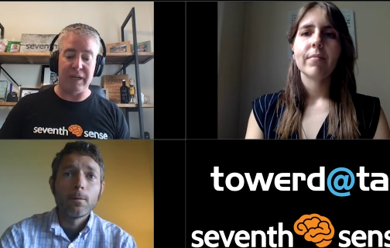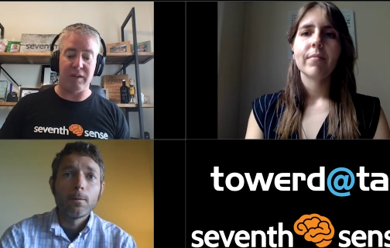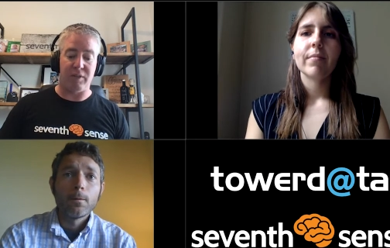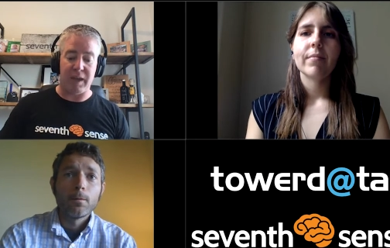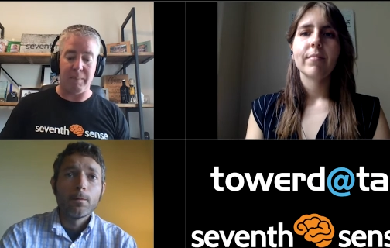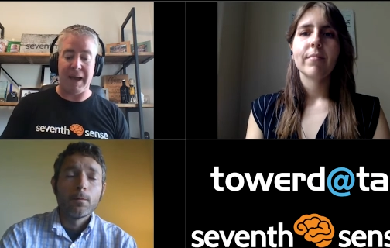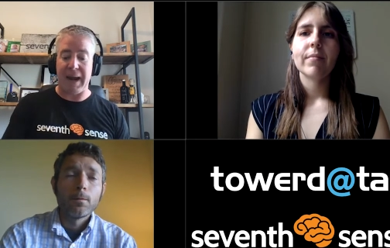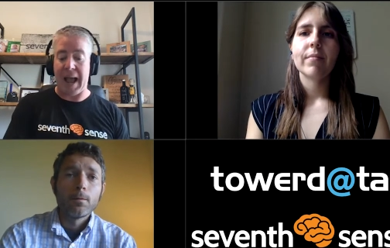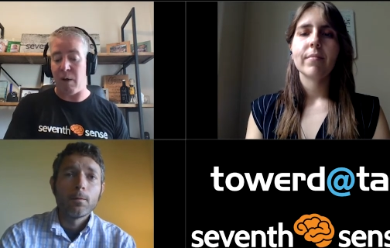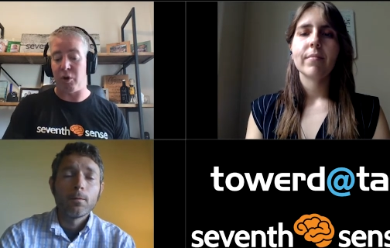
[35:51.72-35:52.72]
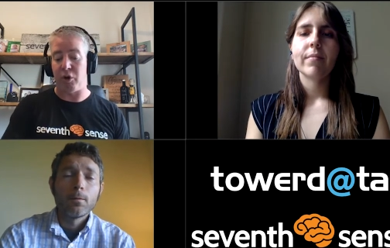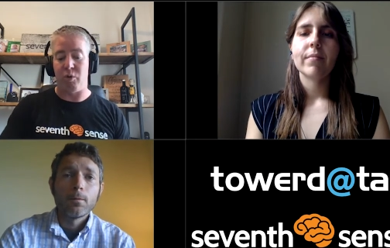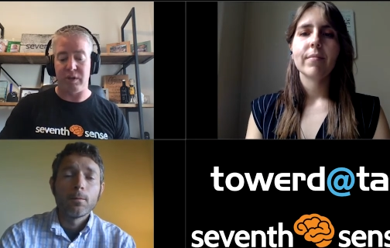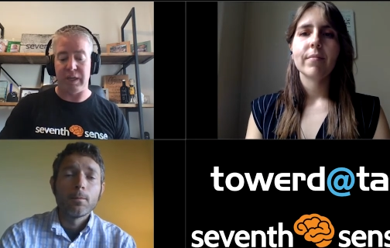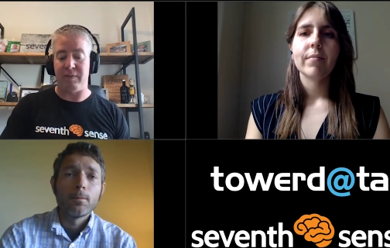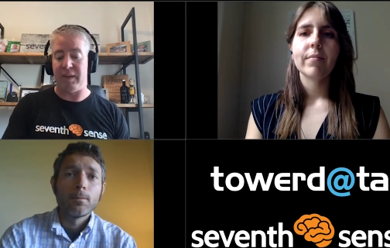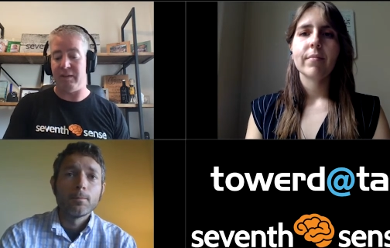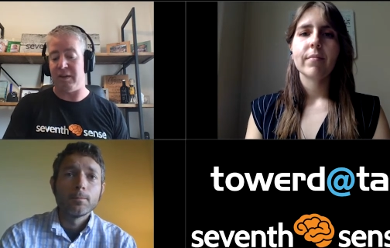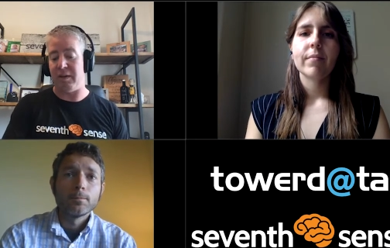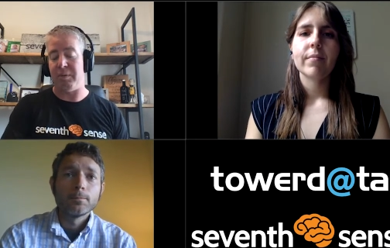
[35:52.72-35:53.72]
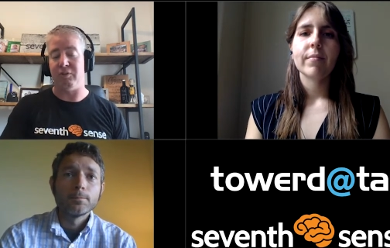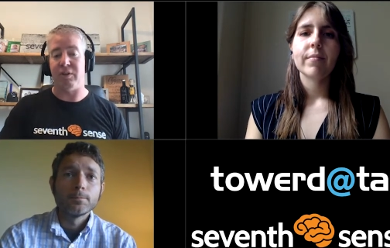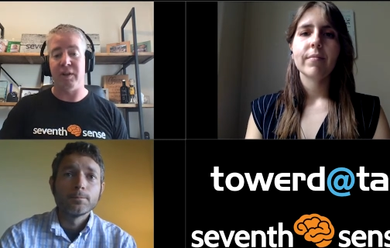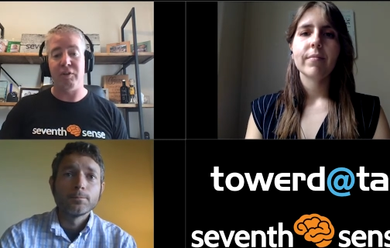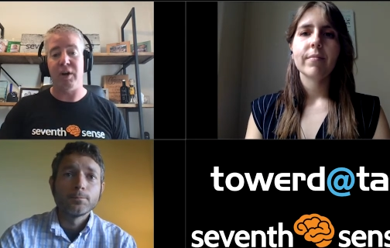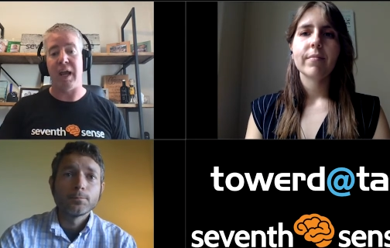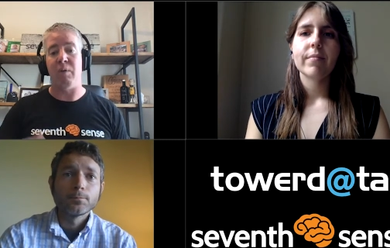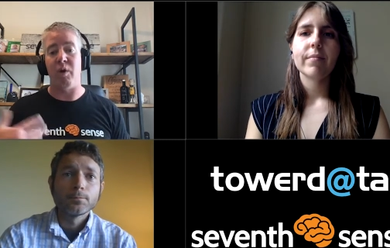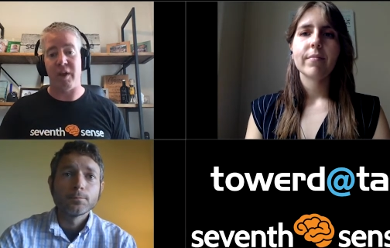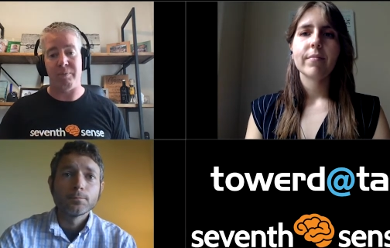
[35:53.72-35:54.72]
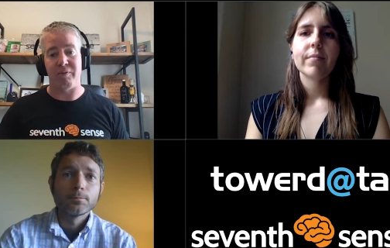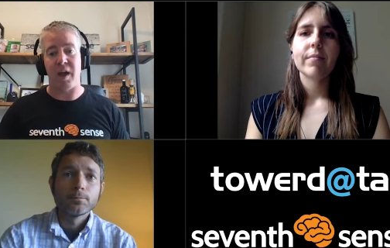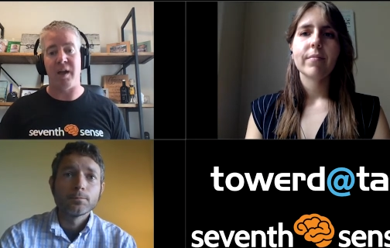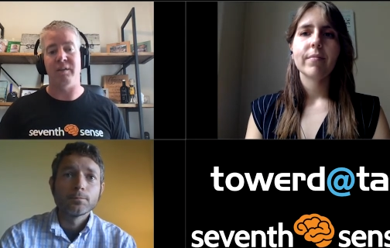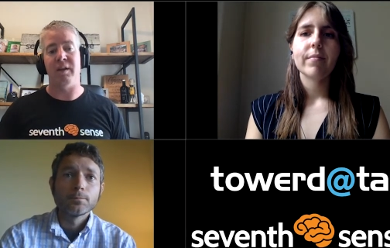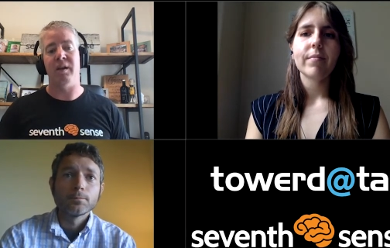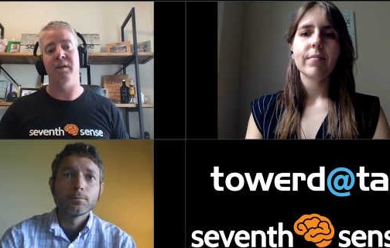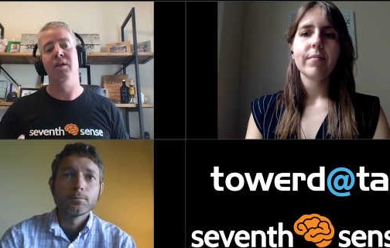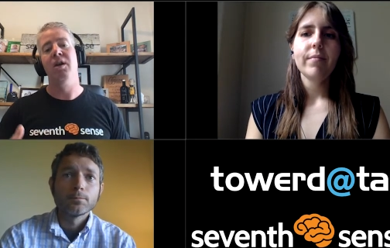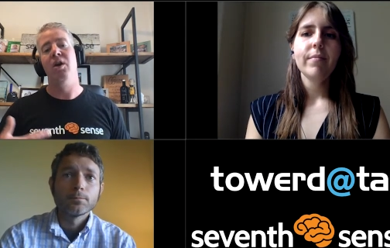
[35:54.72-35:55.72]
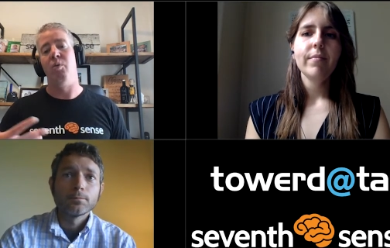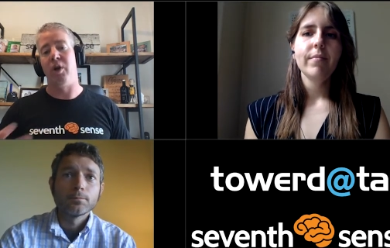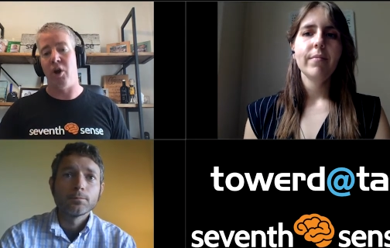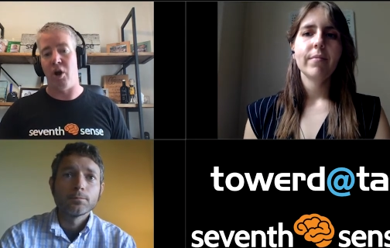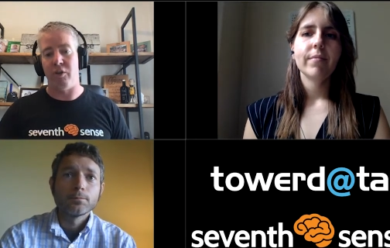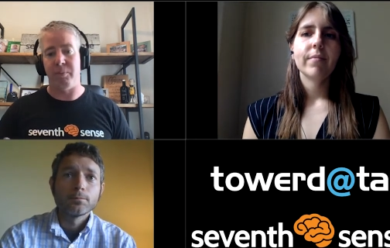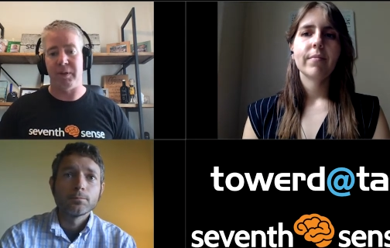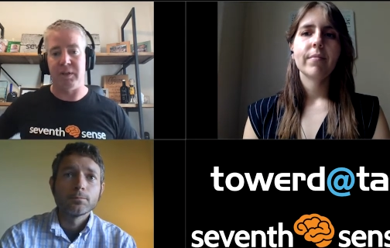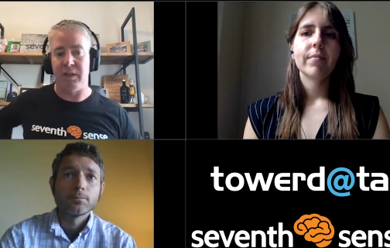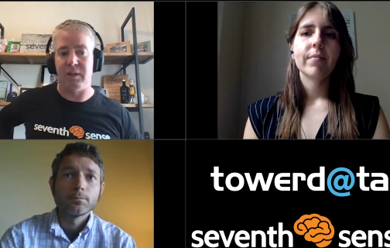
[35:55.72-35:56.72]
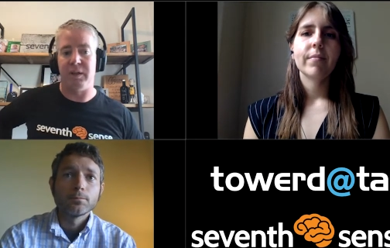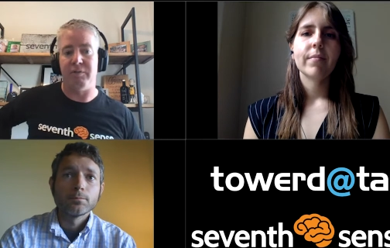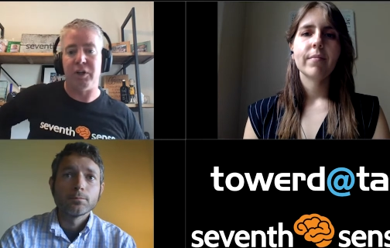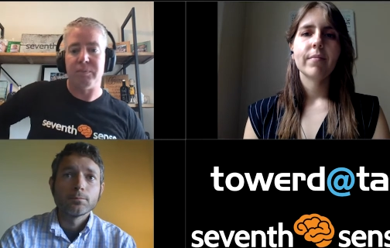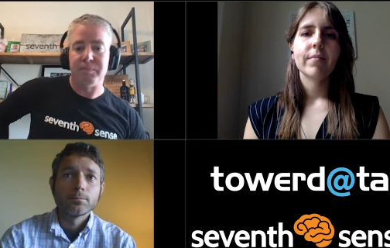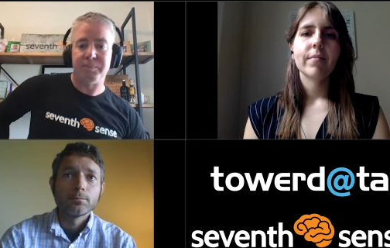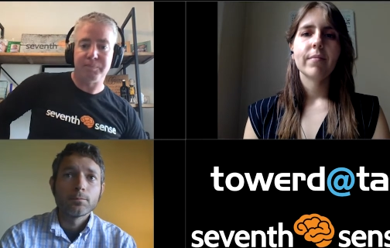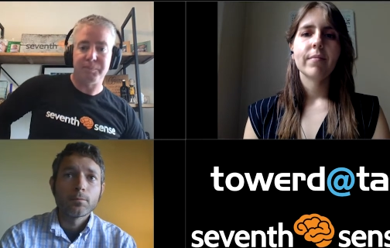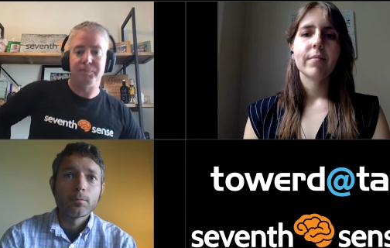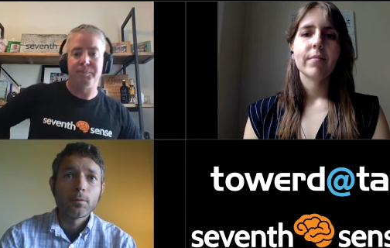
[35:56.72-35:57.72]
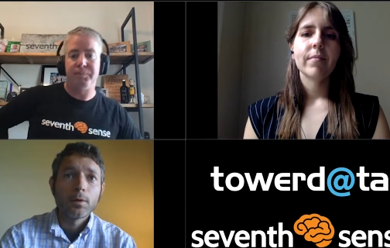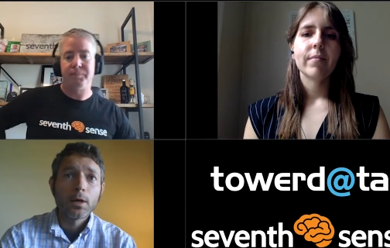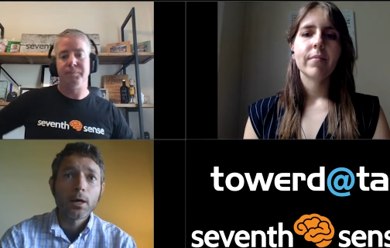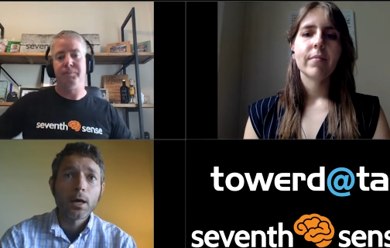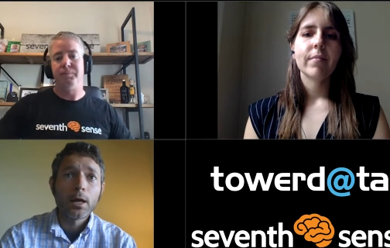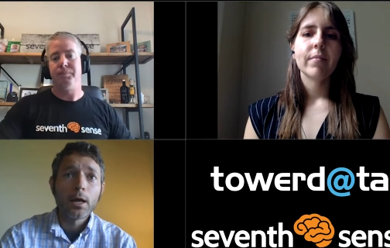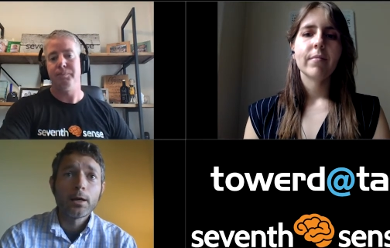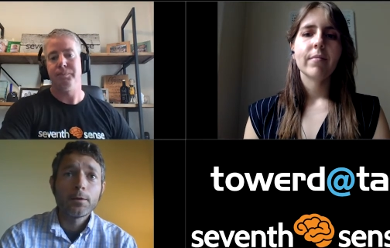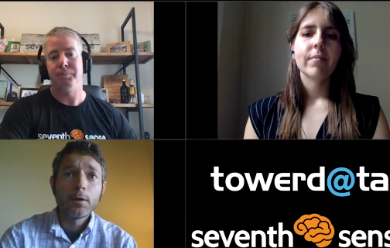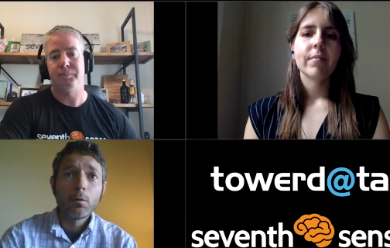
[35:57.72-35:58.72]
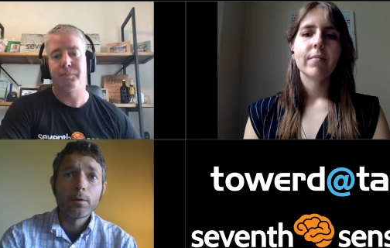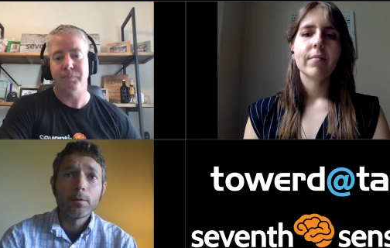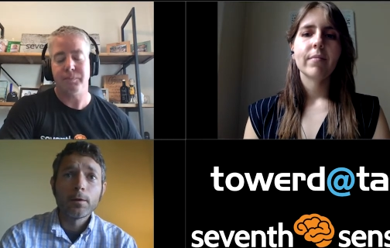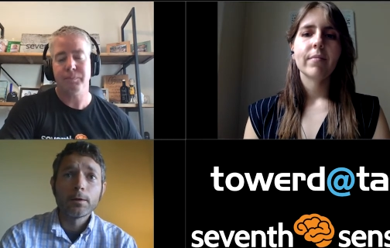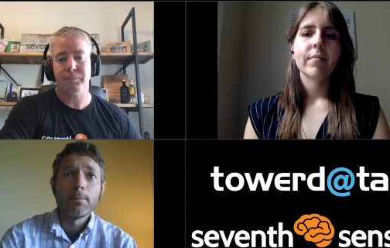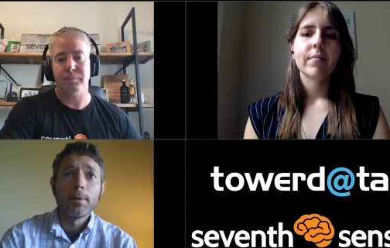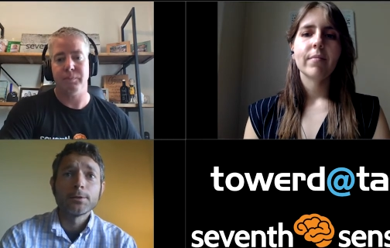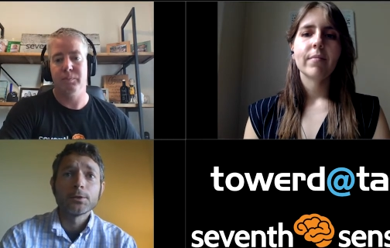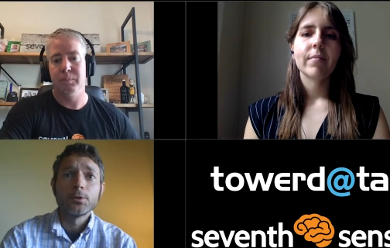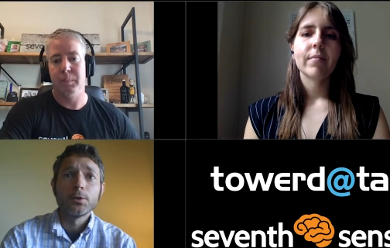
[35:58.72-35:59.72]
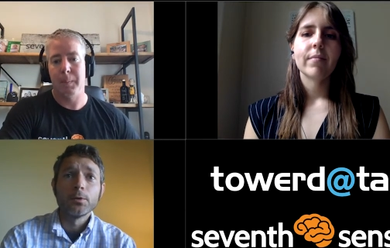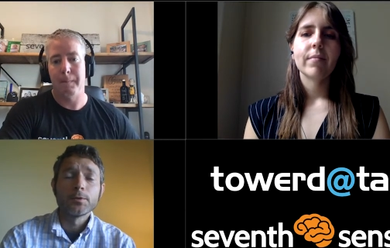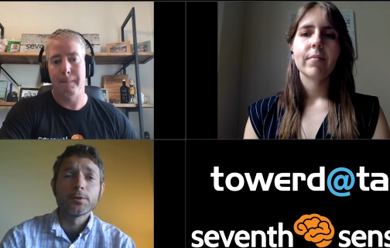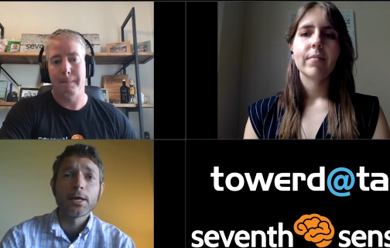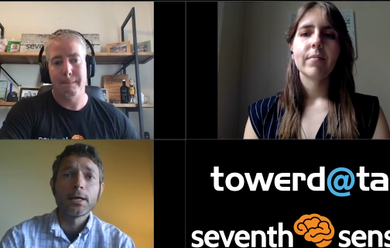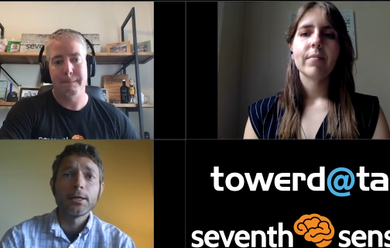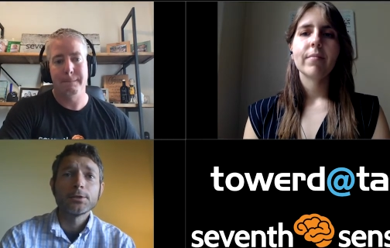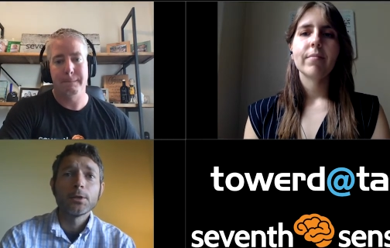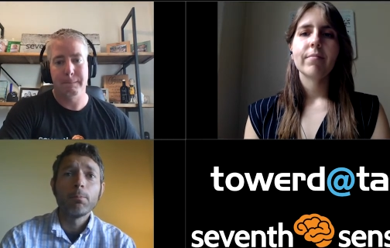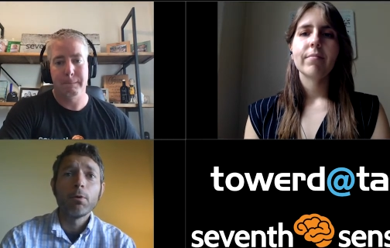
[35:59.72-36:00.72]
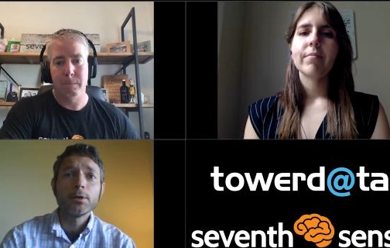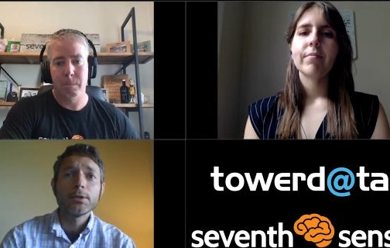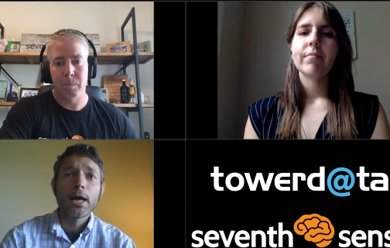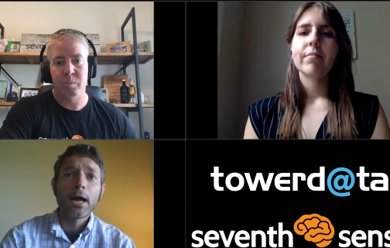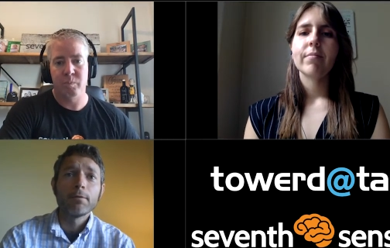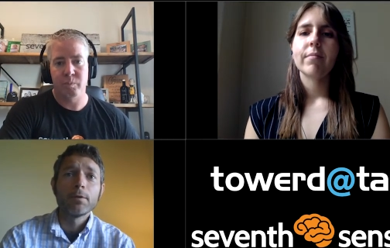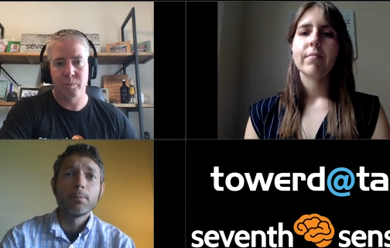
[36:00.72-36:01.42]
Speaker 1: to think about how we're going to get these emails delivered and what type of content we're going to ultimately deliver.
Speaker 2: Yeah, and I think one thing to mention too is that it's important to have the